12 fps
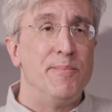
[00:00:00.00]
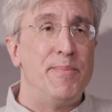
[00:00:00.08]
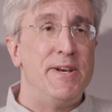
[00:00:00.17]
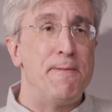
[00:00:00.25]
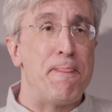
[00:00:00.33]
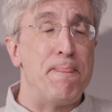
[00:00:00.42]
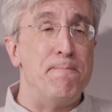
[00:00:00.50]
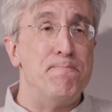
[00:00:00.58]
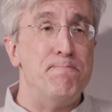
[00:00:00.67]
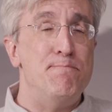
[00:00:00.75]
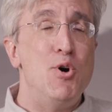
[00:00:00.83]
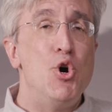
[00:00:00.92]
But
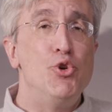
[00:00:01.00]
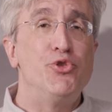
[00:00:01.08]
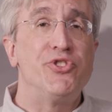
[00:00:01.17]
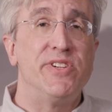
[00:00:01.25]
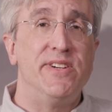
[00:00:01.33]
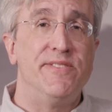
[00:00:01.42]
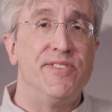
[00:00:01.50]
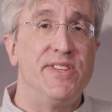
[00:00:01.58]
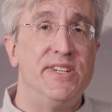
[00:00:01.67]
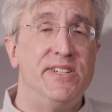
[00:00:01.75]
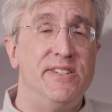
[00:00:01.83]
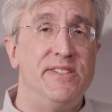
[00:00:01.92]
most of
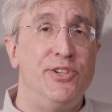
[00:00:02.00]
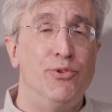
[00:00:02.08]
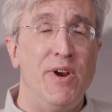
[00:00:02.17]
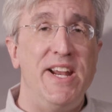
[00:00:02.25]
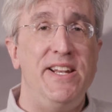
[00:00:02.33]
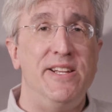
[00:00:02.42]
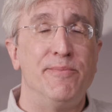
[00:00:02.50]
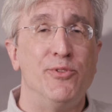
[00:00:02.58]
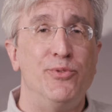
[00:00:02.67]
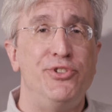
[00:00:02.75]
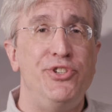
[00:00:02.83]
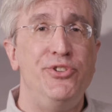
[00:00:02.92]
the uranium that
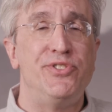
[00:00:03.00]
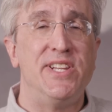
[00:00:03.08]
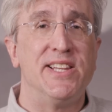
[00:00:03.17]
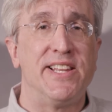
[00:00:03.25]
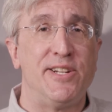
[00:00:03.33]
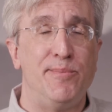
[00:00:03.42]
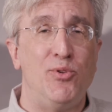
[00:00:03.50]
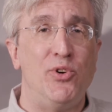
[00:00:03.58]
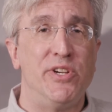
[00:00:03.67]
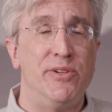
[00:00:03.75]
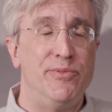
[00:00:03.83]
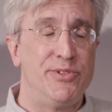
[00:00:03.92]
was used in Little
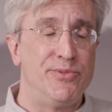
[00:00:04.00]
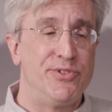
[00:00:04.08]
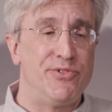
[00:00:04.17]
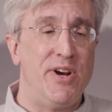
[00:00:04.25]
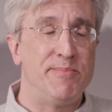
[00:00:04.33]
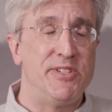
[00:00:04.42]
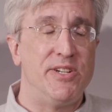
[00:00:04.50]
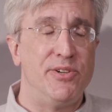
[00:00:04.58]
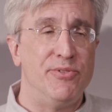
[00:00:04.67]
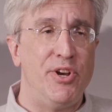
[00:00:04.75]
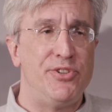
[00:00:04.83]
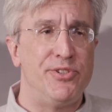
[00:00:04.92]
Boy, which was dropped on
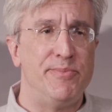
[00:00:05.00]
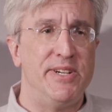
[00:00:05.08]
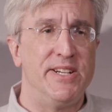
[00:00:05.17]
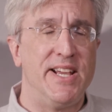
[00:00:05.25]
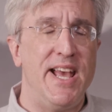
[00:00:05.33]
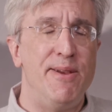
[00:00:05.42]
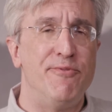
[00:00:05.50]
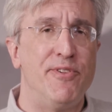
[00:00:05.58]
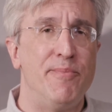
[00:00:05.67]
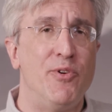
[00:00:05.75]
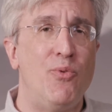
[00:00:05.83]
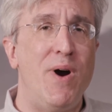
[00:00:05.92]
Hiroshima, came
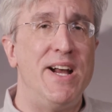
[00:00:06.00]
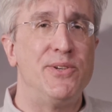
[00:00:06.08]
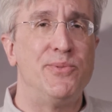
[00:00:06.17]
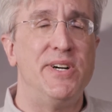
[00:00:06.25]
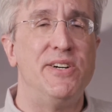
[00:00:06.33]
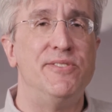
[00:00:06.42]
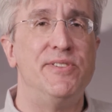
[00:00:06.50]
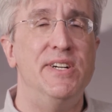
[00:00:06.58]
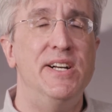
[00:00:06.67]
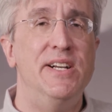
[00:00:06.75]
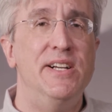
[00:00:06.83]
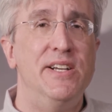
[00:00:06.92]
from the Y-12
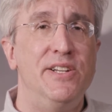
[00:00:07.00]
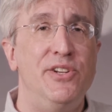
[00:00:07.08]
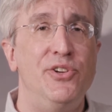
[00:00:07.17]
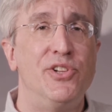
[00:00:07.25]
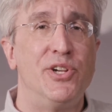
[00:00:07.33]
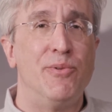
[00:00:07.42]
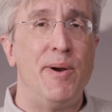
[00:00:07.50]
nuclear